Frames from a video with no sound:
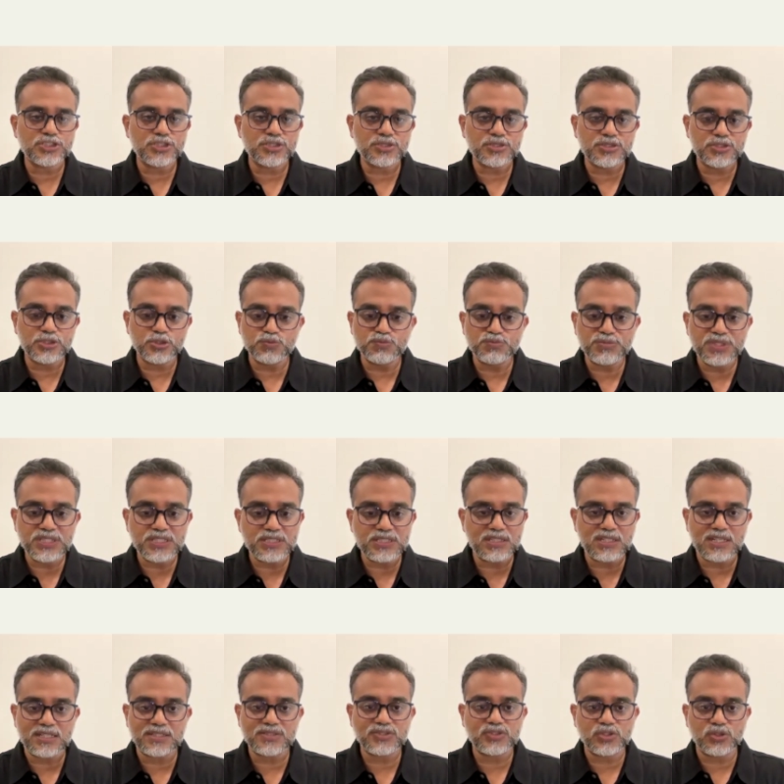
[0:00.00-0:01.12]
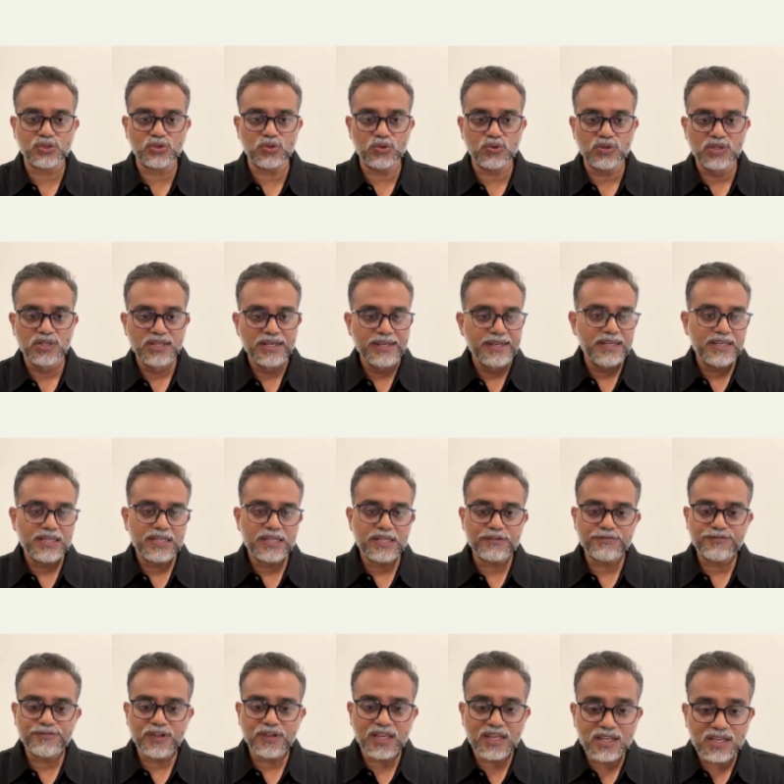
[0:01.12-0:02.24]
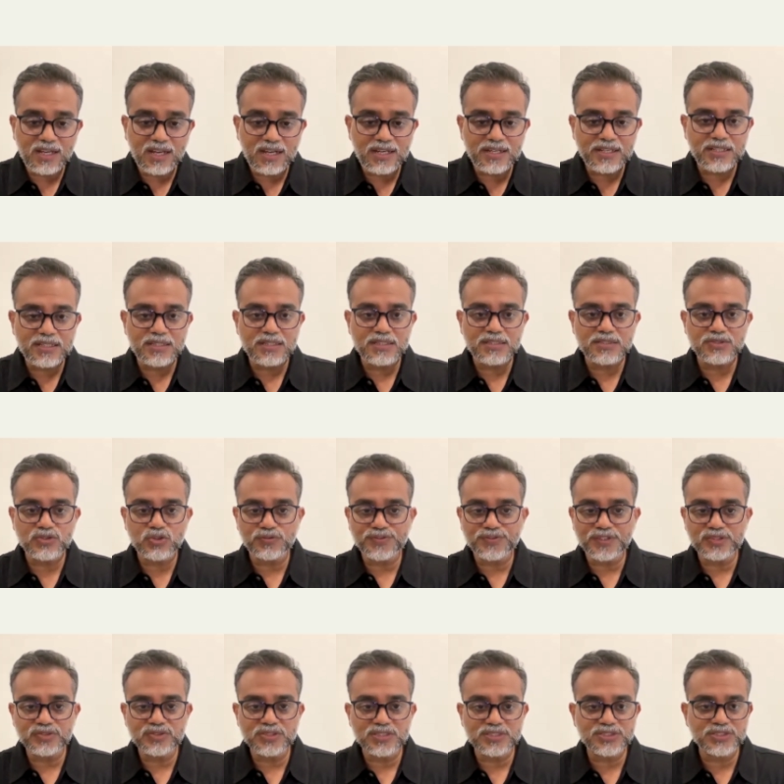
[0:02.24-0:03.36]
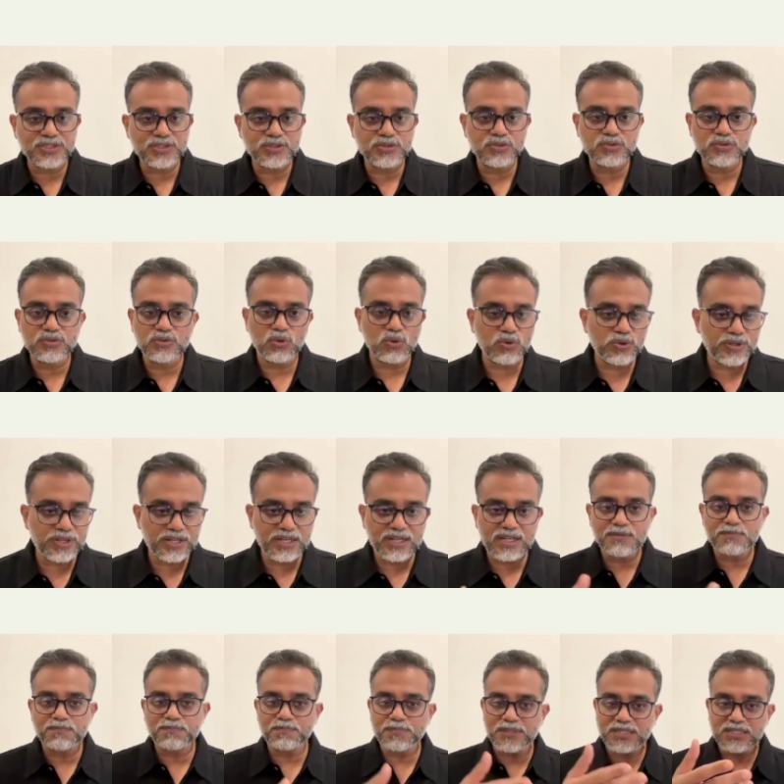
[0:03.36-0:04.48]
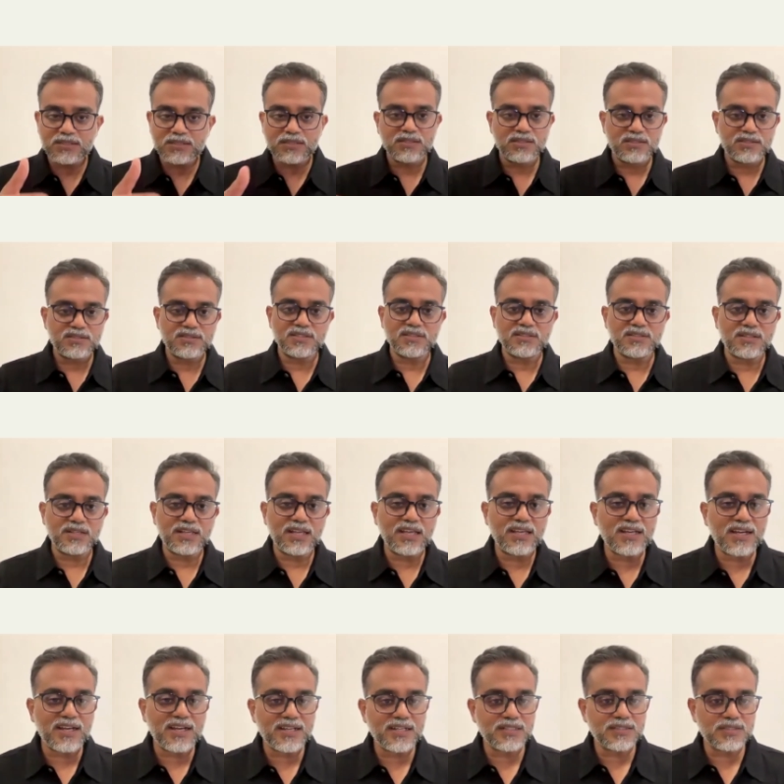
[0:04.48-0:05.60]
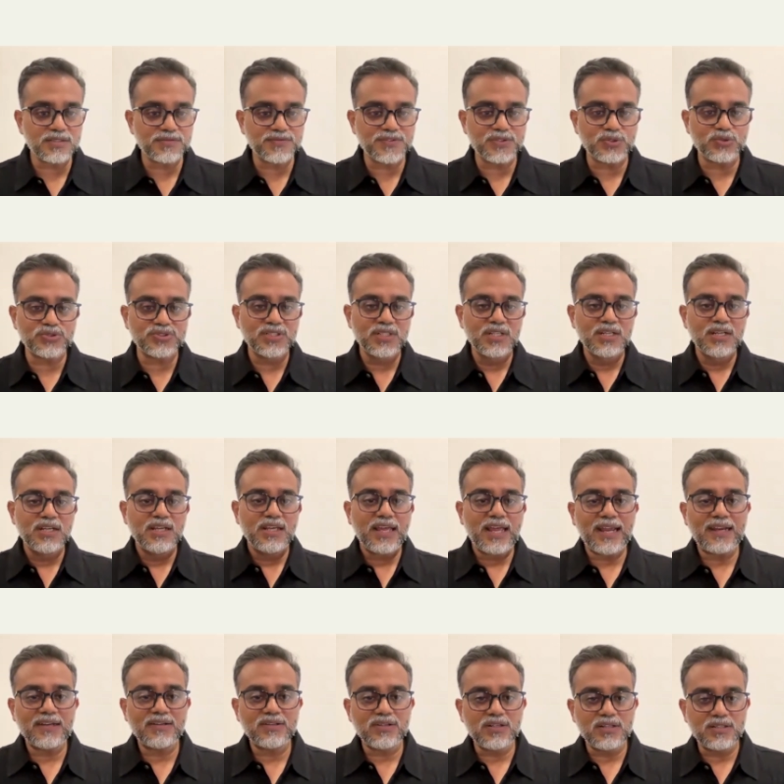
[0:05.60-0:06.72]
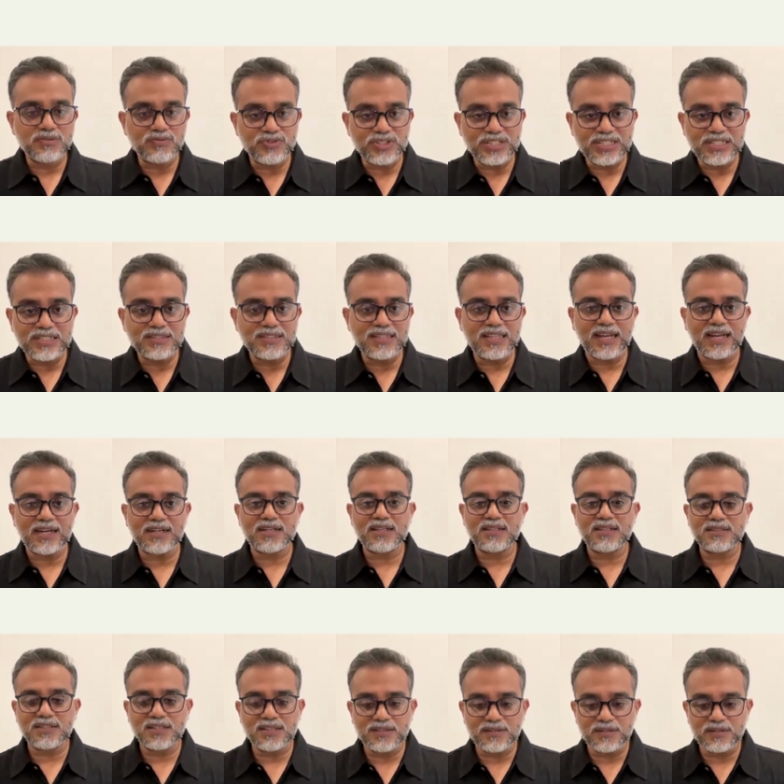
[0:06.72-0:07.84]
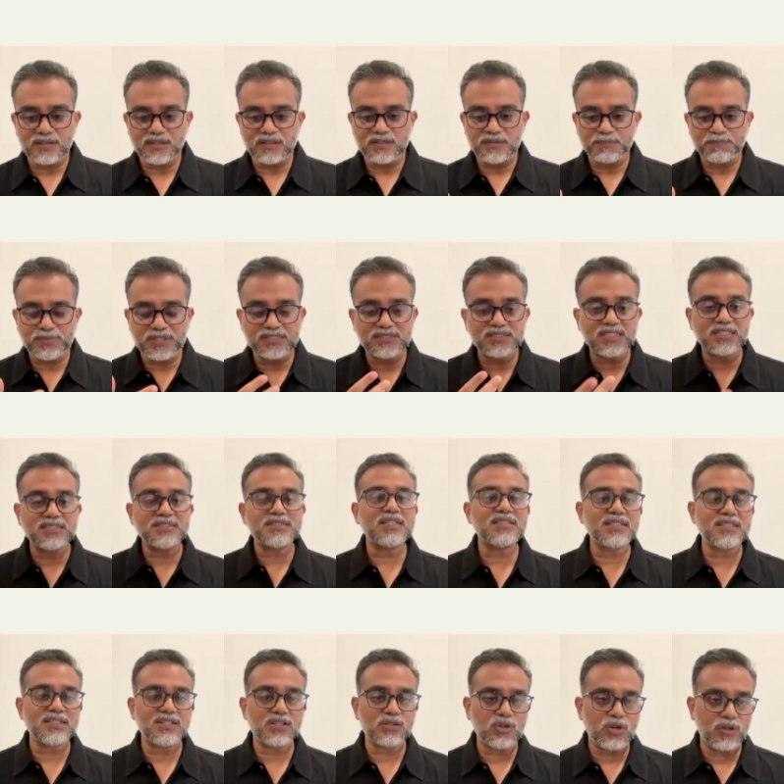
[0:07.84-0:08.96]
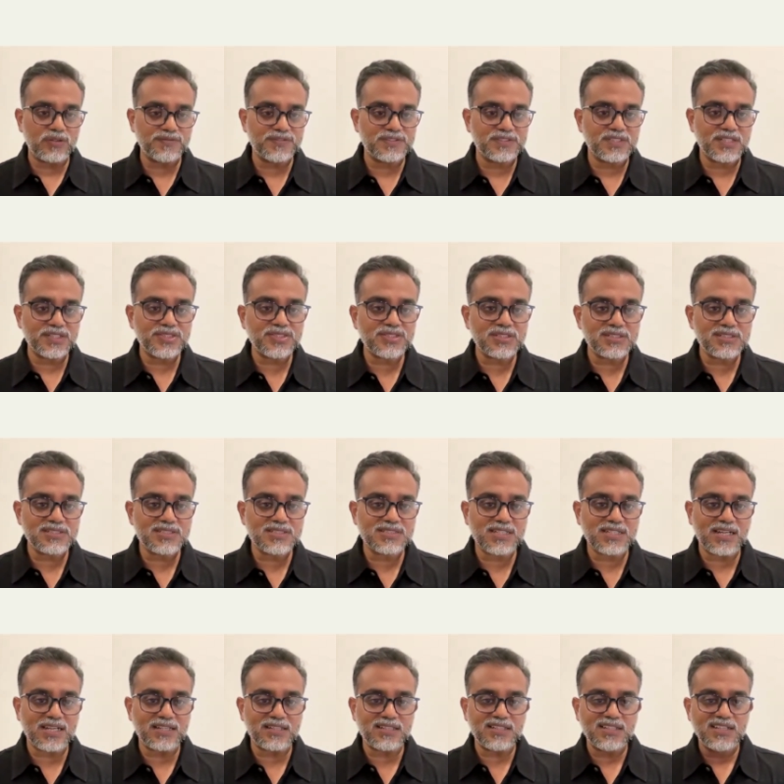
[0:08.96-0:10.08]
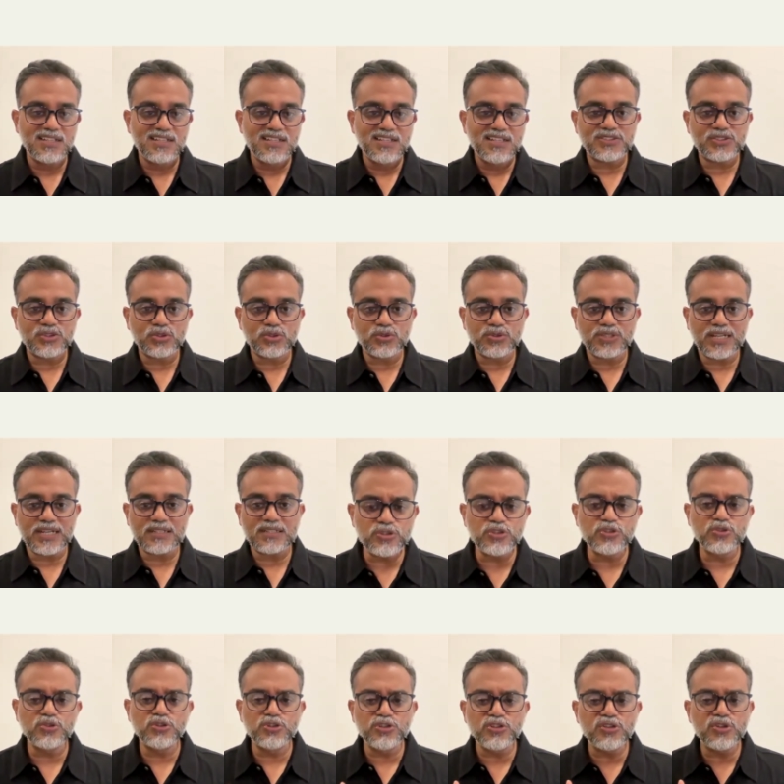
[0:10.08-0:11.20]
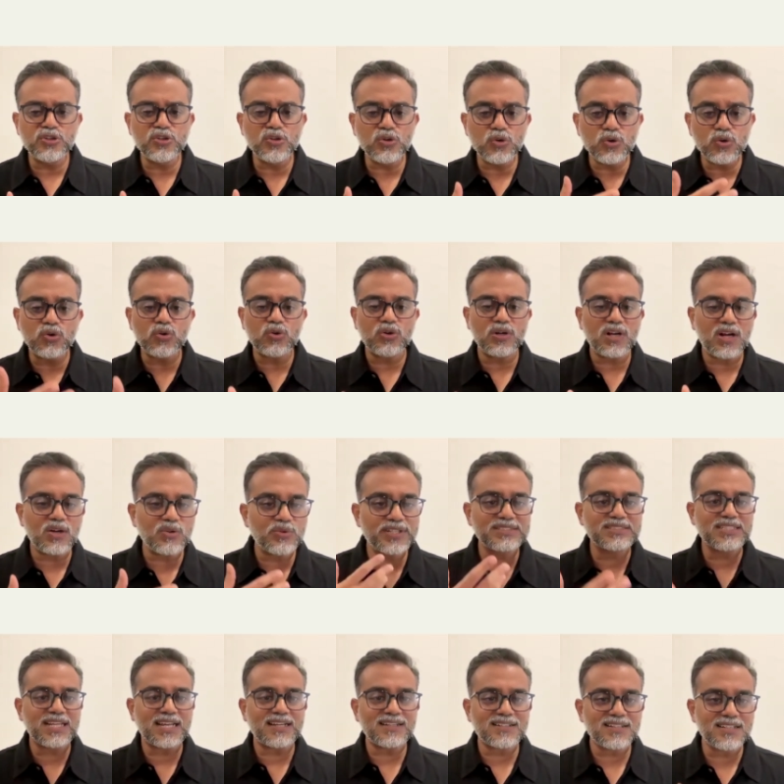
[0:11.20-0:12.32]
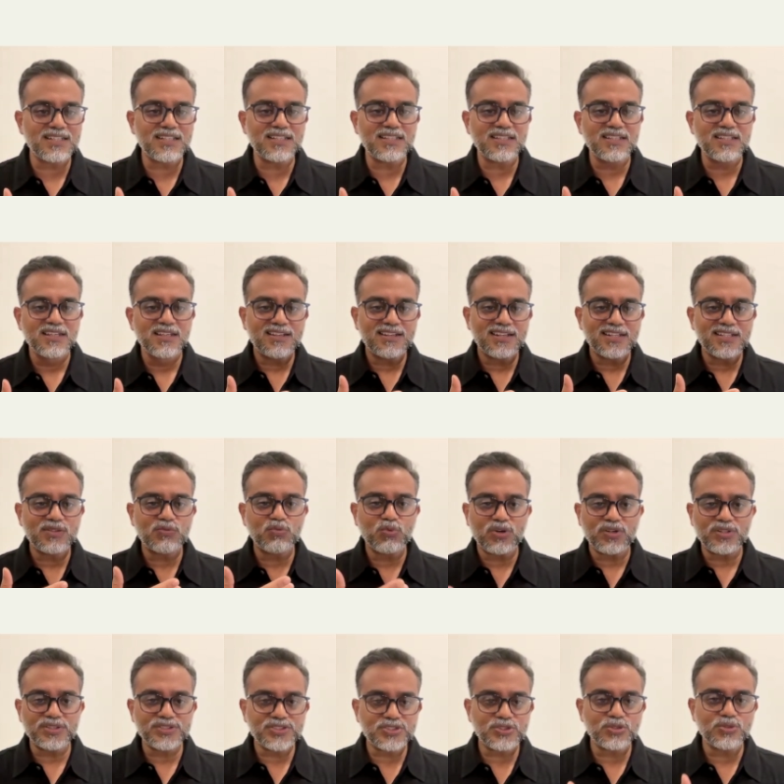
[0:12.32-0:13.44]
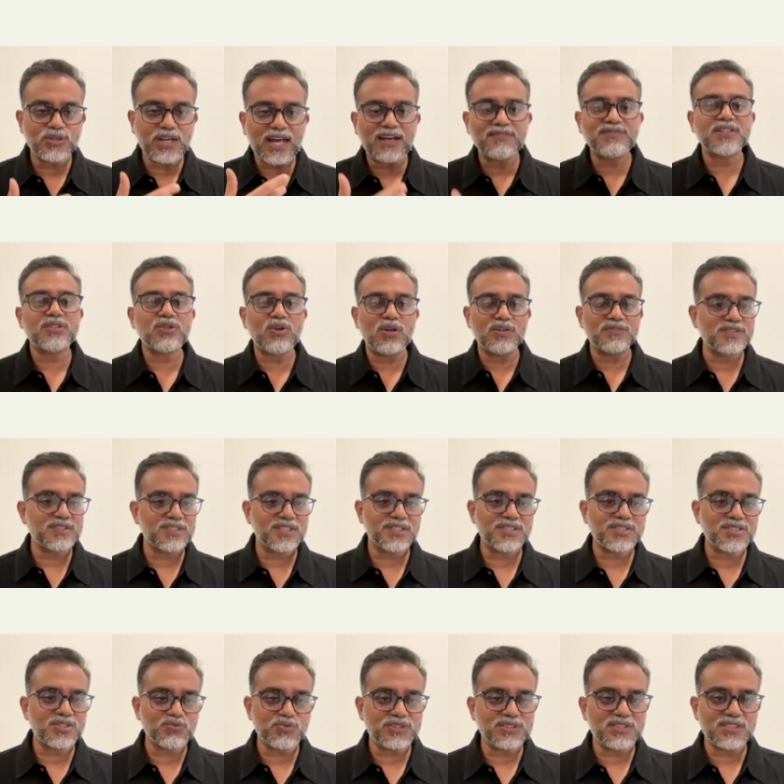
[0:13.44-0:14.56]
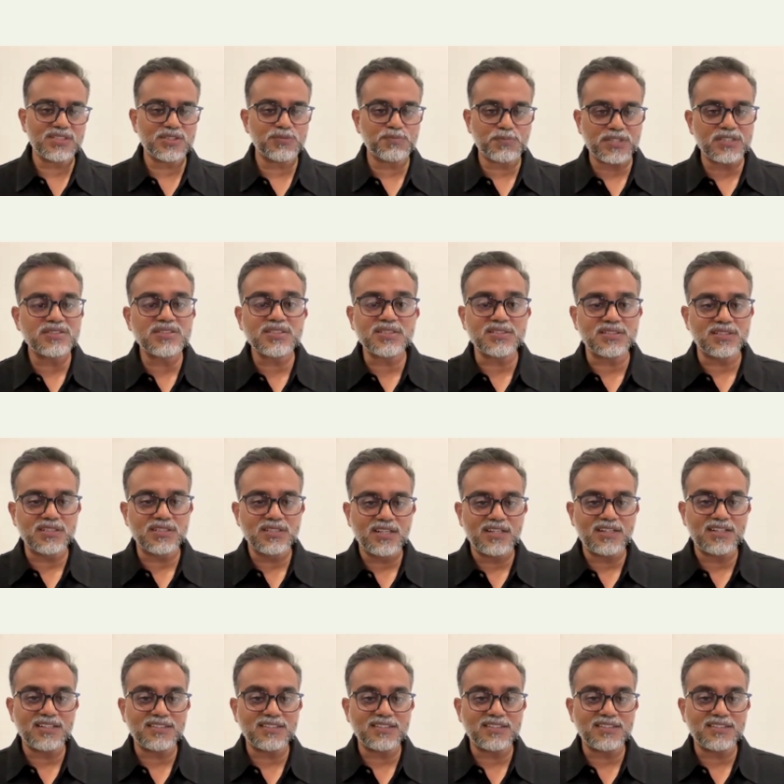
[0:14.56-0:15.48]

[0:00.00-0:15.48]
to me. Like, so if AI is of interest to you, go ahead, pick the AI interviews and read that. They're presented in a conversational style so that you know how exactly it was to have a conversation with this person uh,